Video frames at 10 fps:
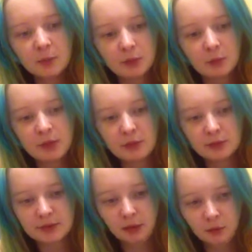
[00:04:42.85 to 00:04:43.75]
But when it
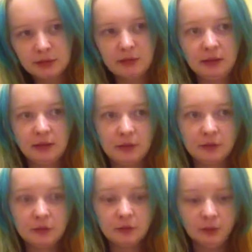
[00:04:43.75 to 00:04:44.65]
was out in the
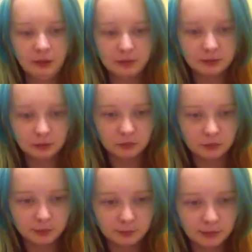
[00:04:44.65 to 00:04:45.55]
sunlight, it
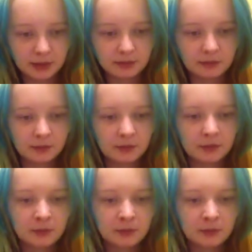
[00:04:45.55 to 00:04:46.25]
looked pink.